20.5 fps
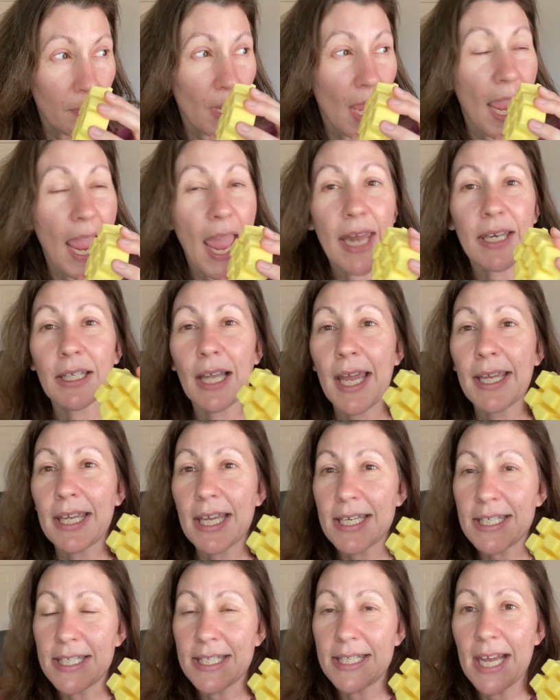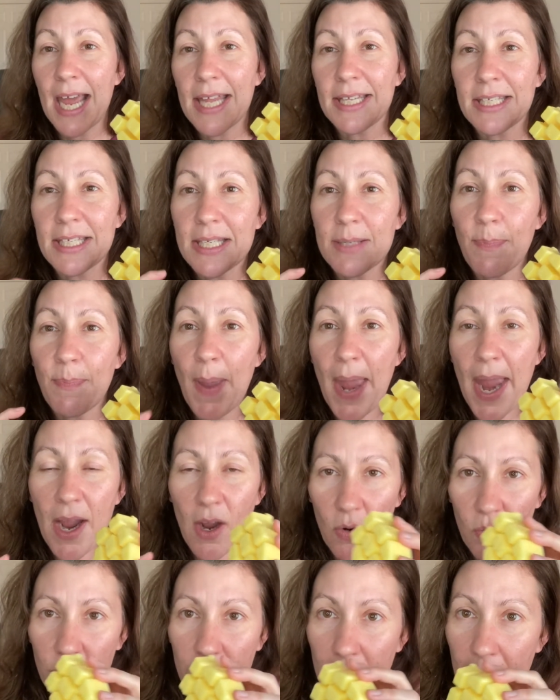and like a dense
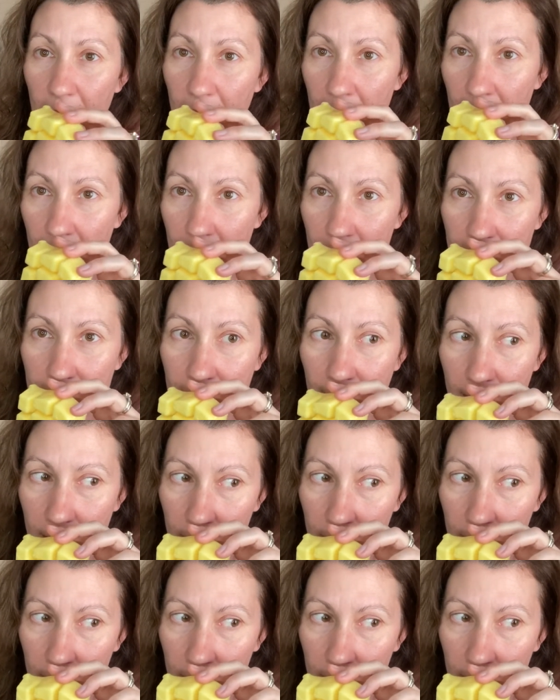pound cake